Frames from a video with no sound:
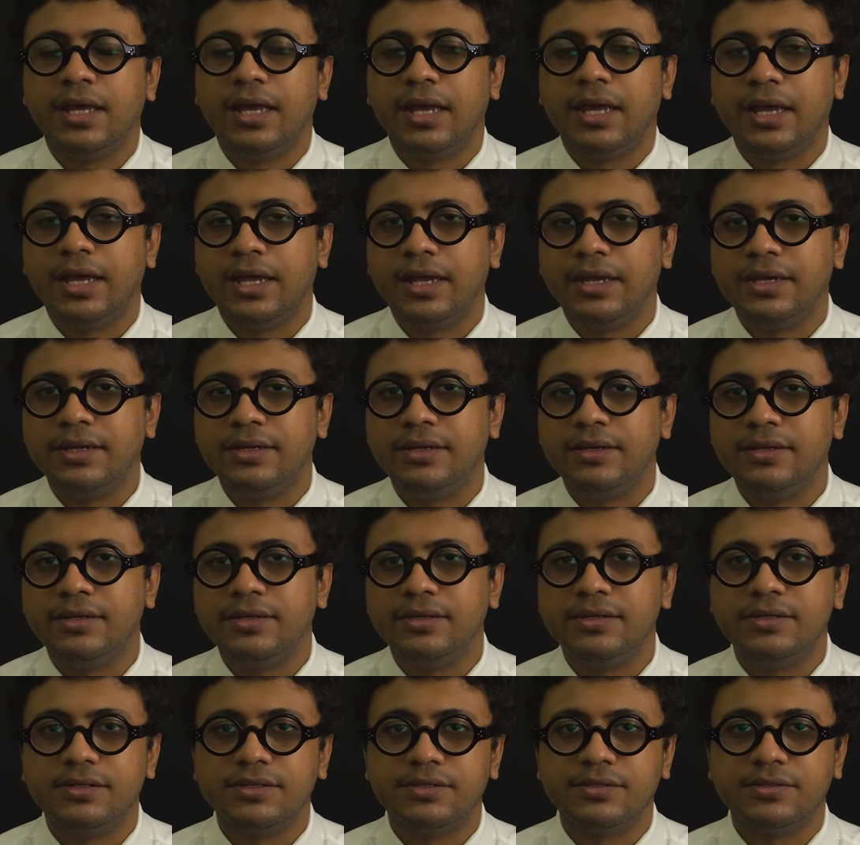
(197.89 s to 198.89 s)

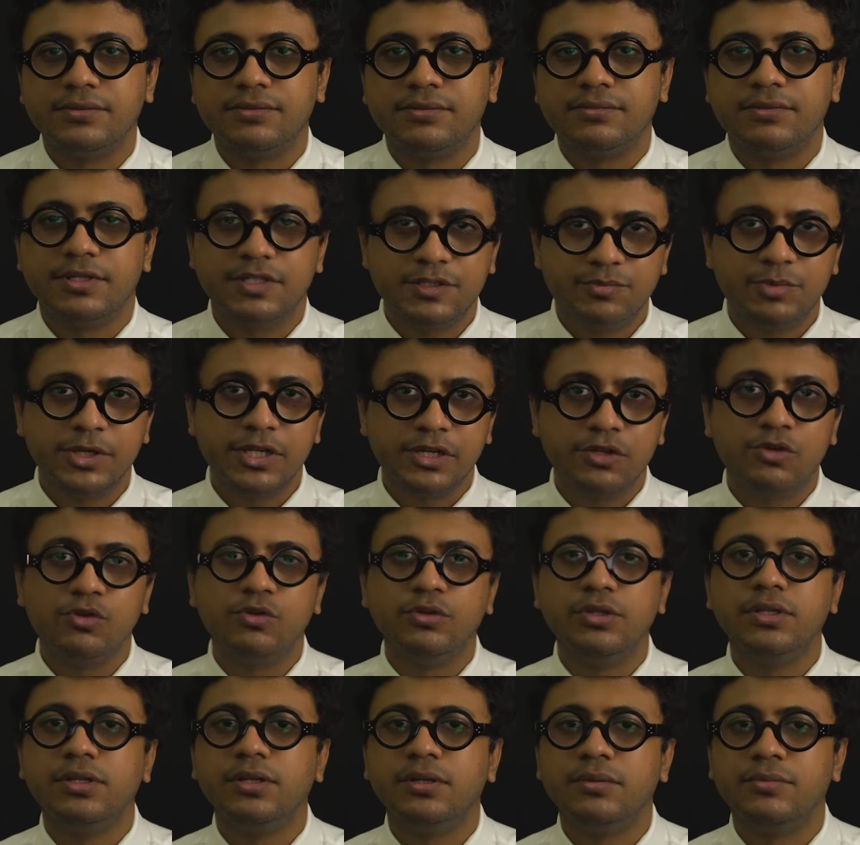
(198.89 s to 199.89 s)
And that's pretty
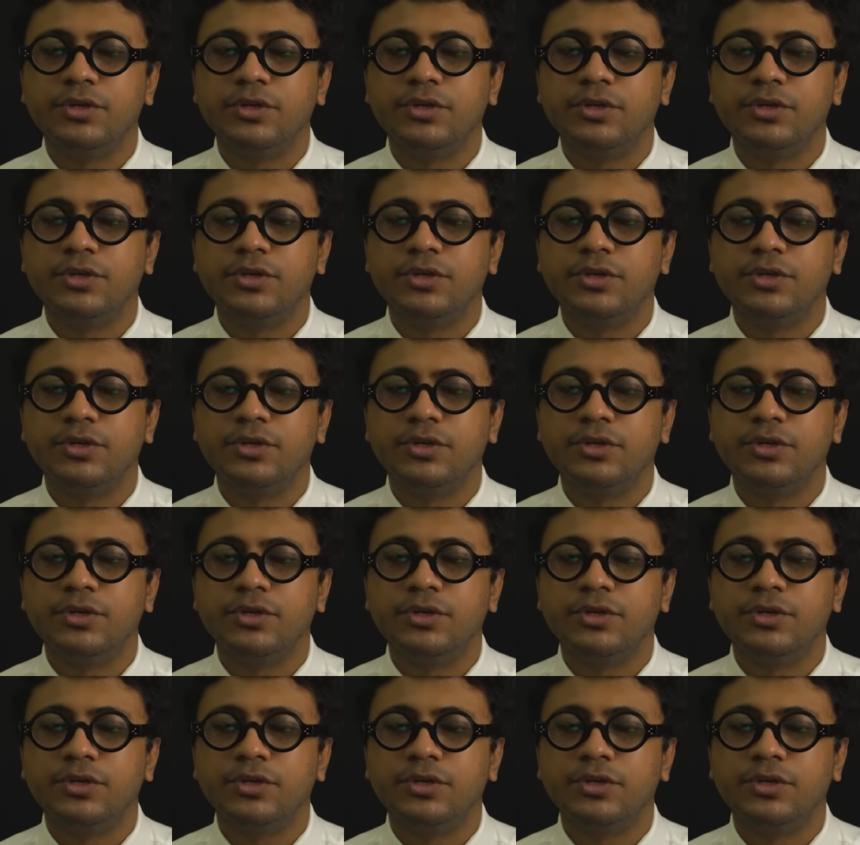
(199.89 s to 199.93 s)
cool